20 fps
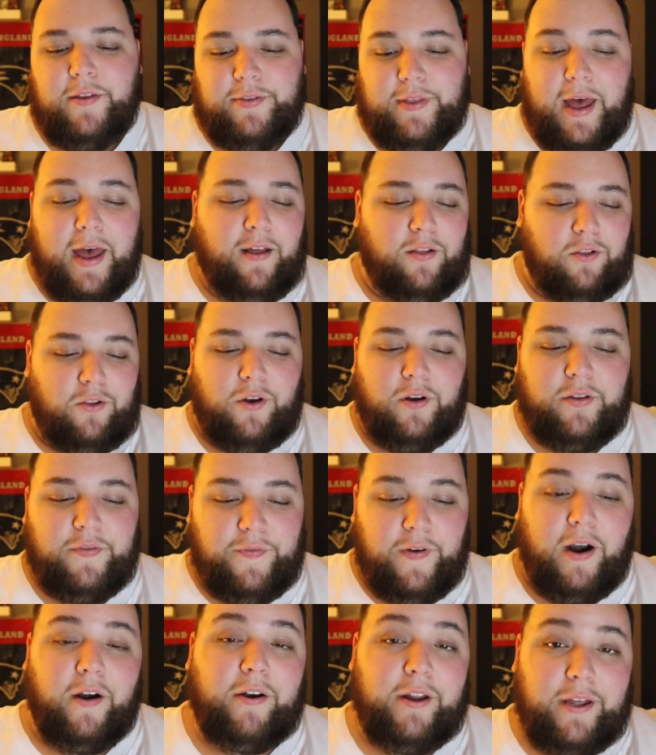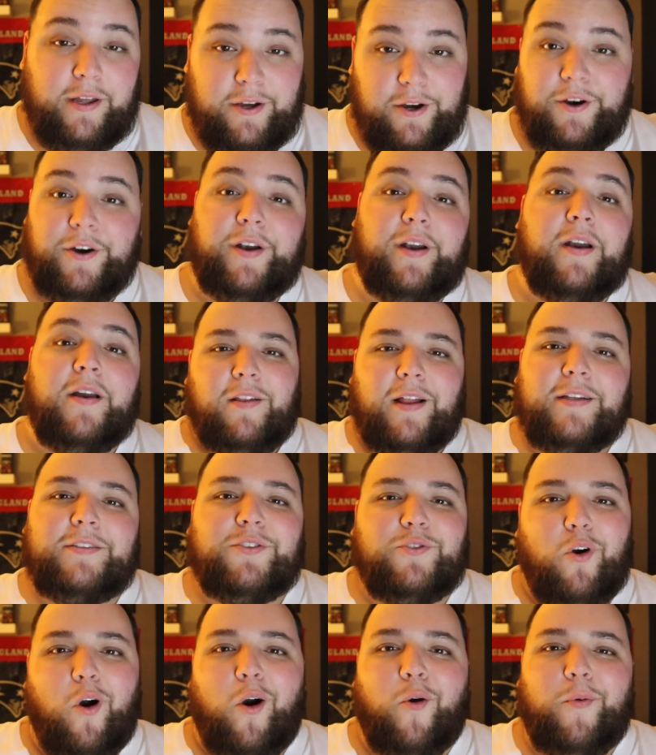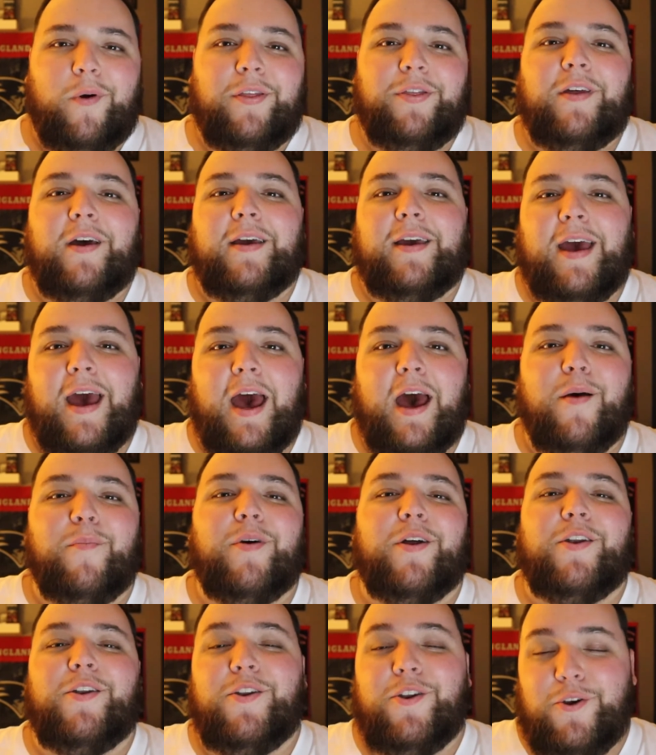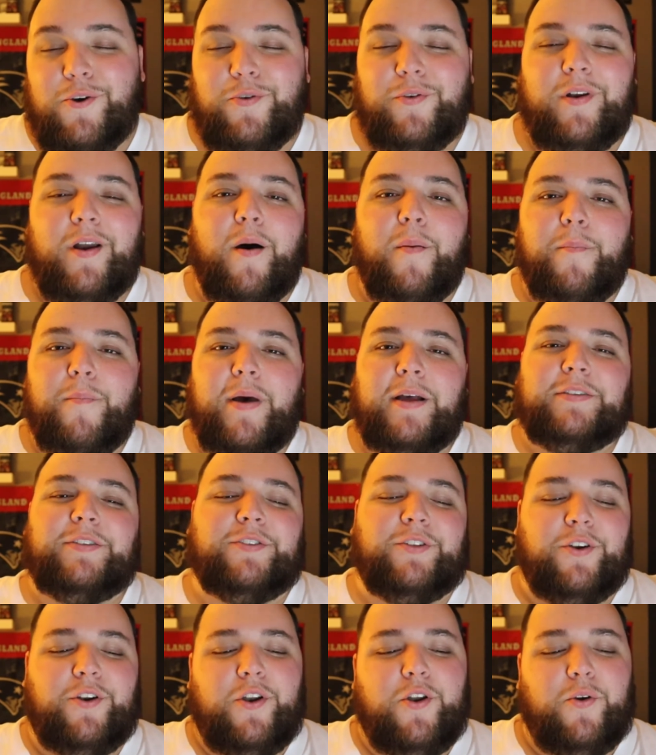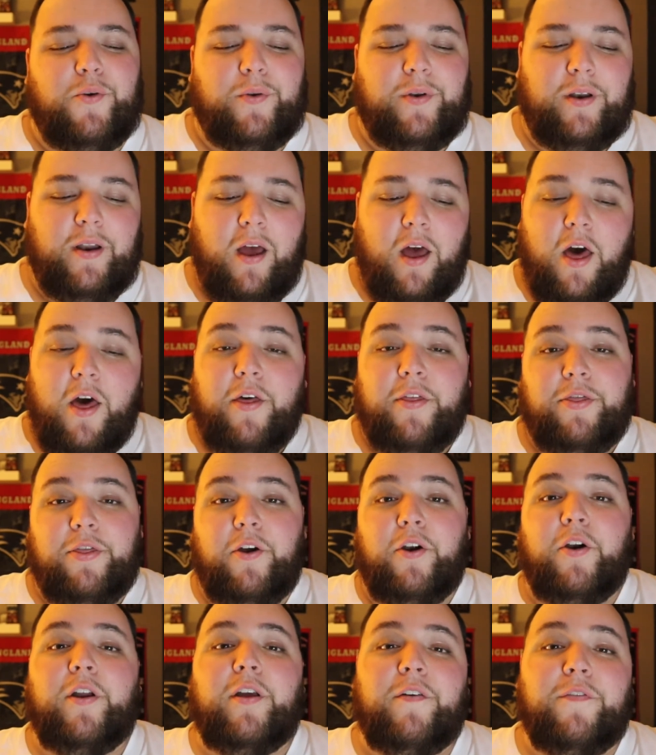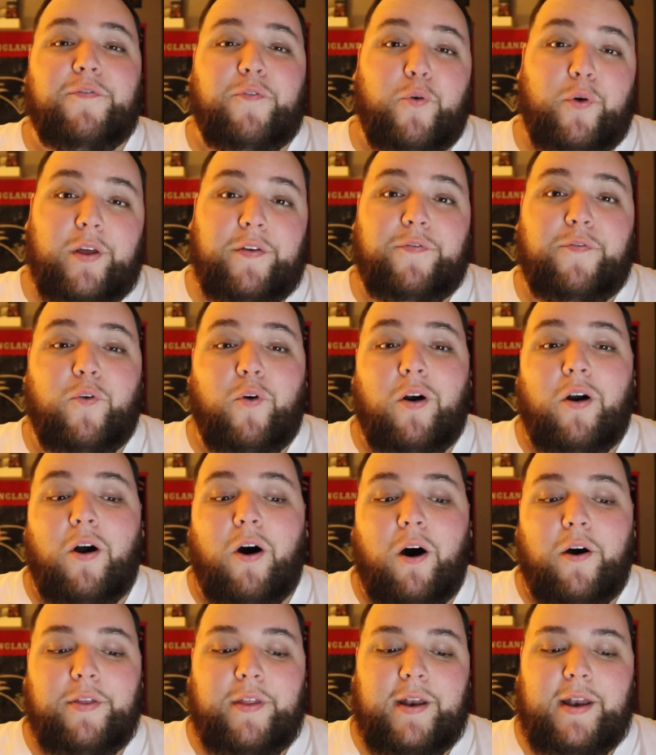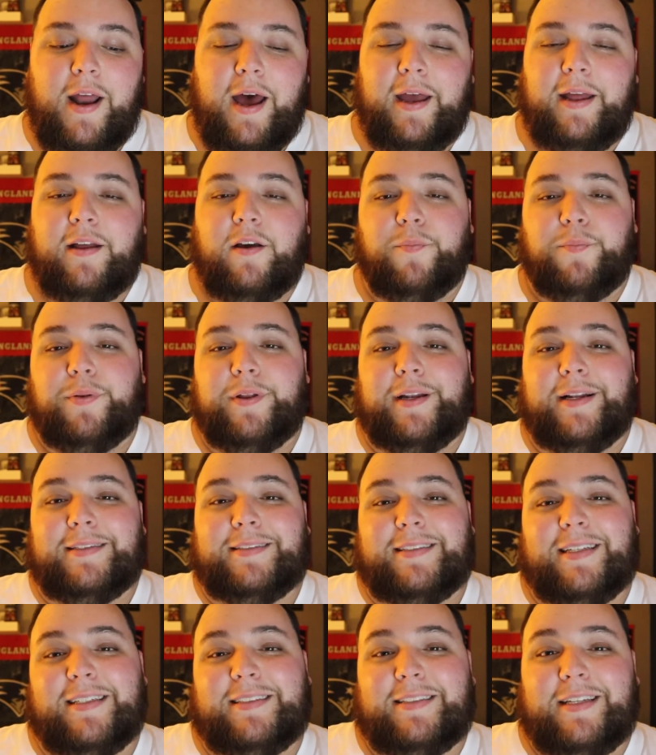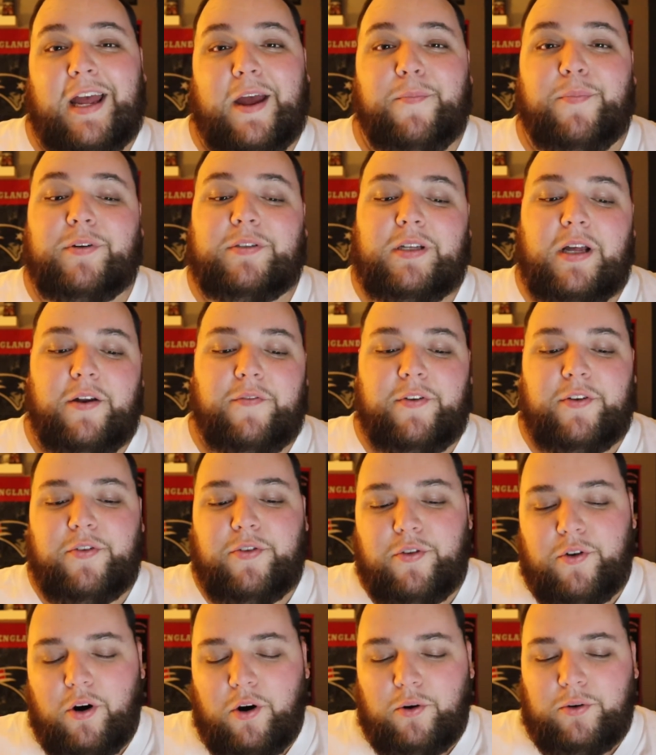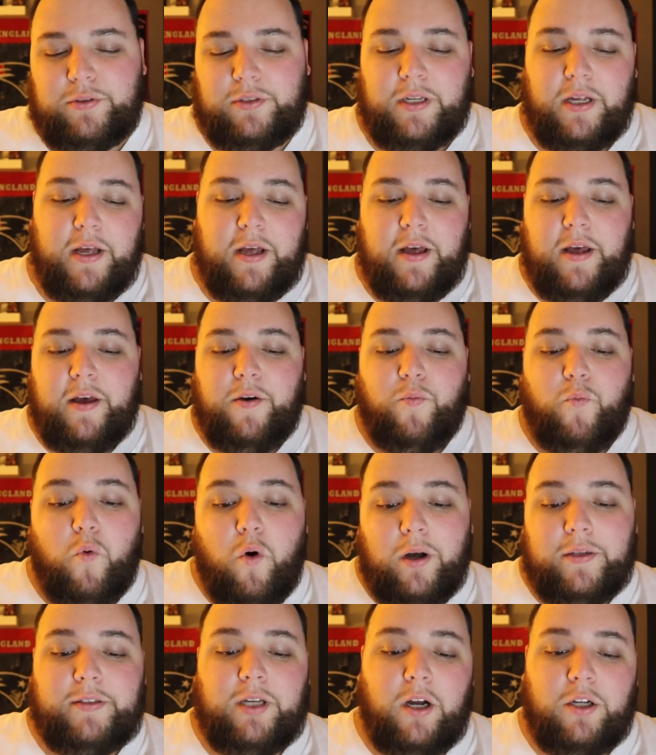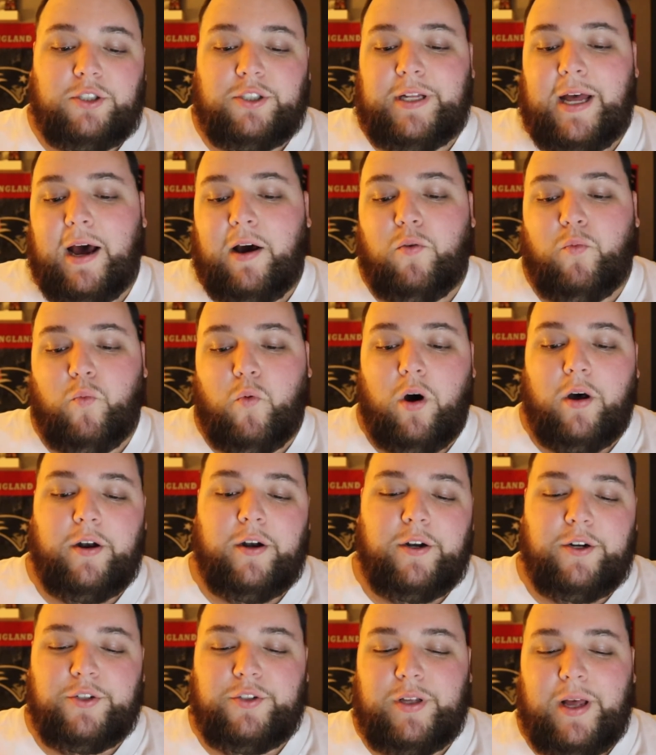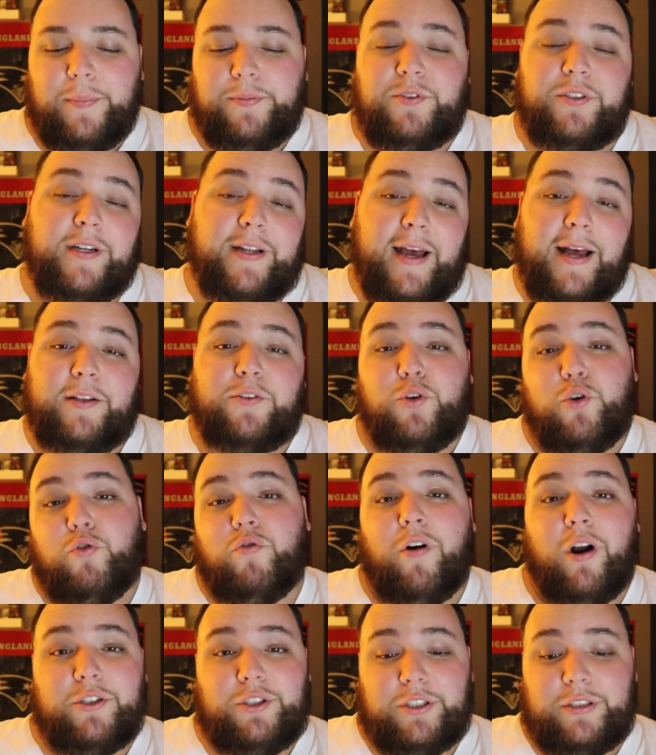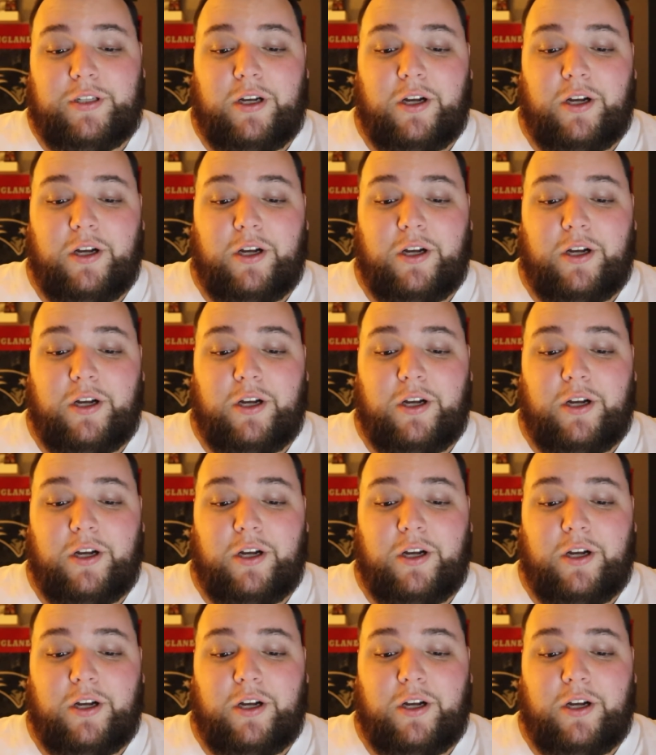they looked very good. Let's start with Cam Newton, Mr. Newton. 30 of 44 on the night, completed 68% of his throws. 1 touchdown, 1 interception. He had 2 rushing